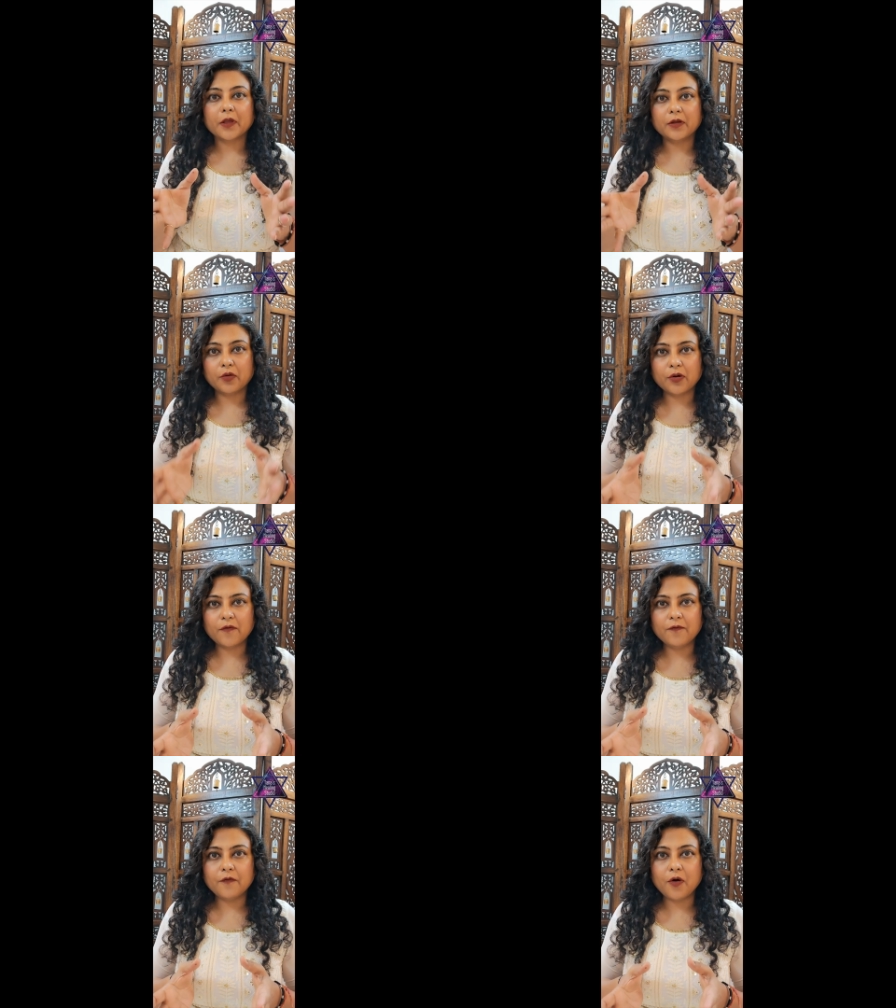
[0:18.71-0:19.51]
a lot
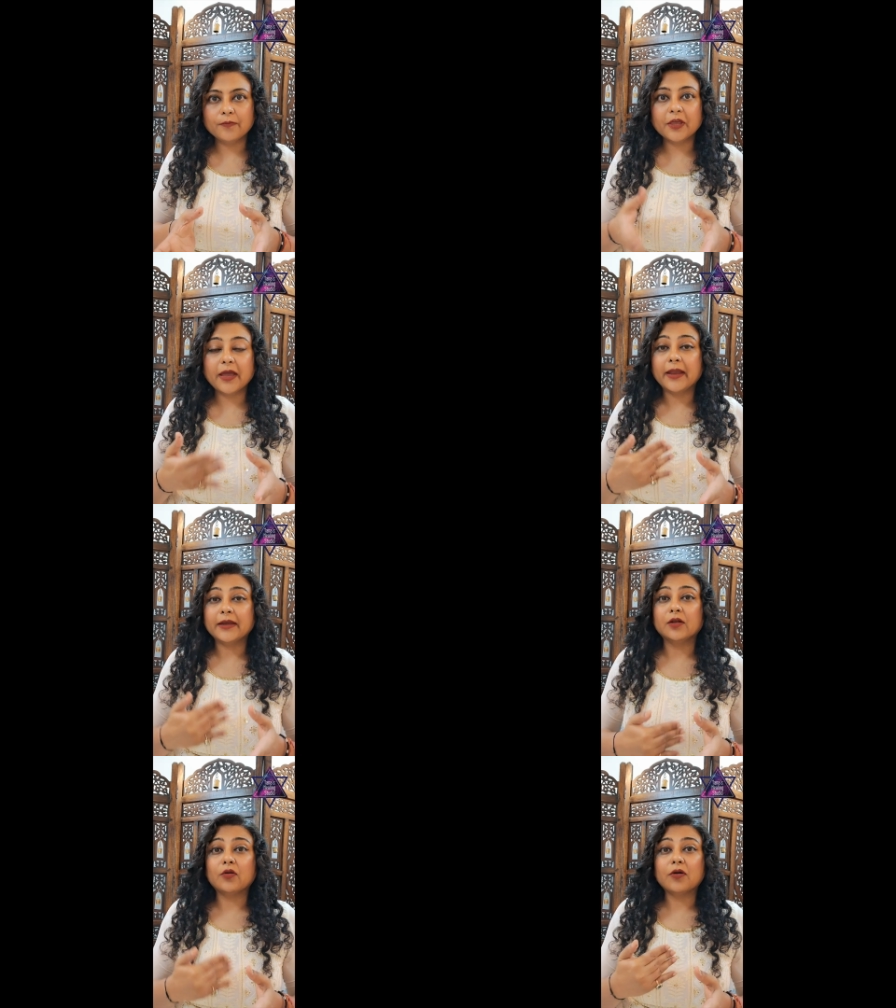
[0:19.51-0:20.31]
of warmth, and
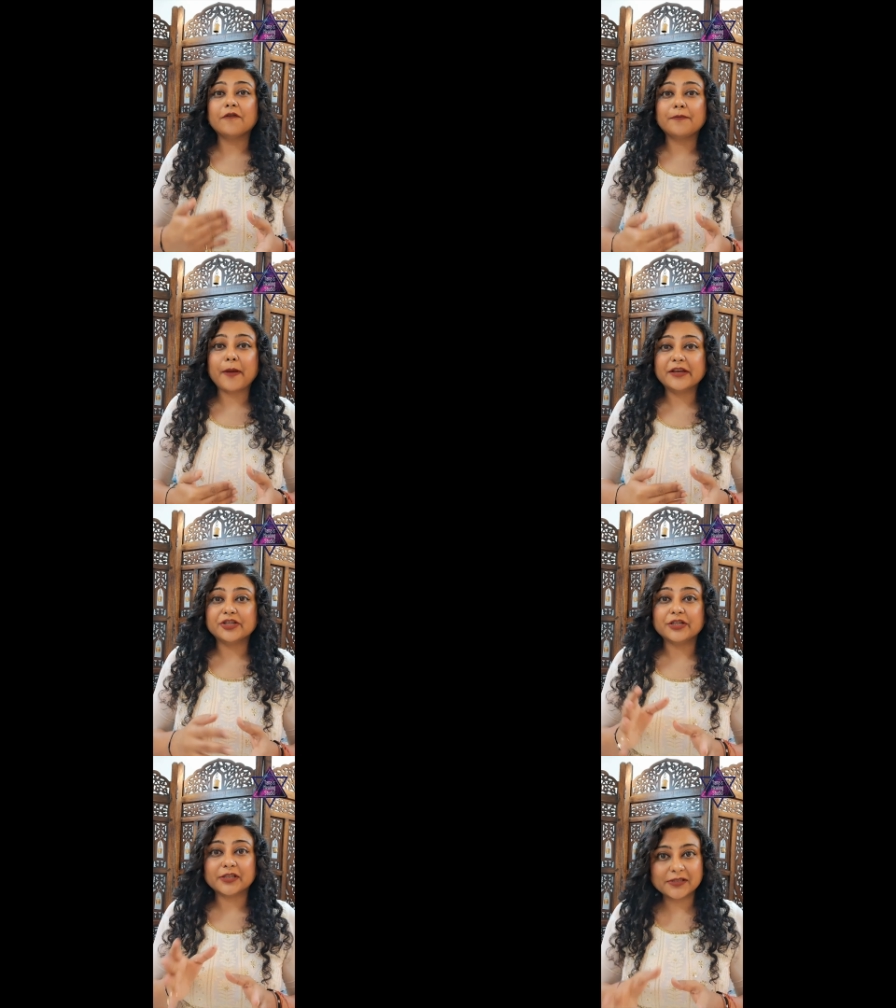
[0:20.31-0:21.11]
a lot of
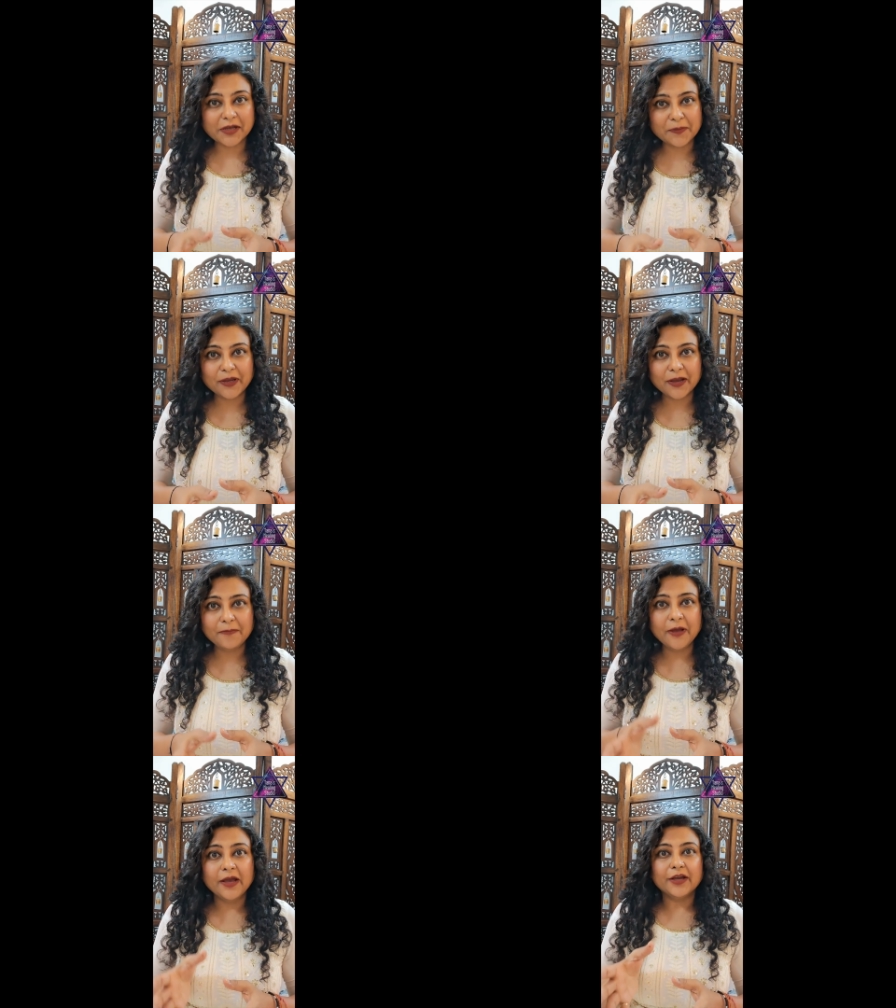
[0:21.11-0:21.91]
passion is coming
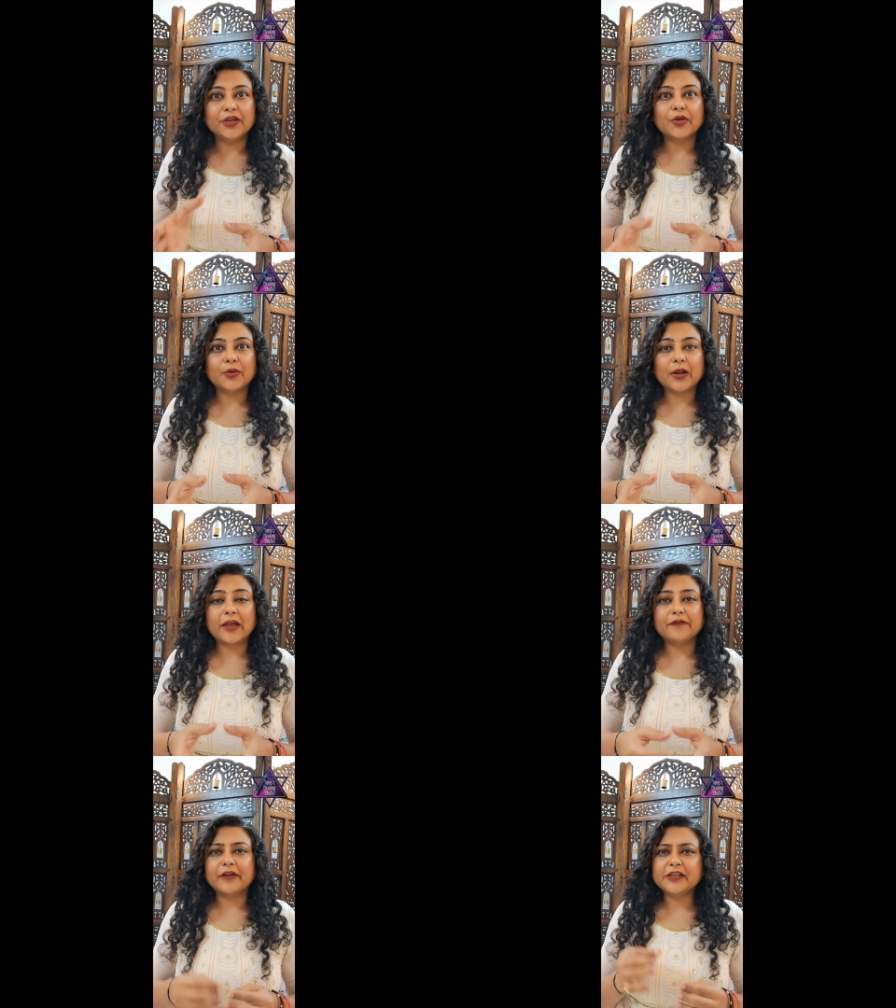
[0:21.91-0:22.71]
up in your life.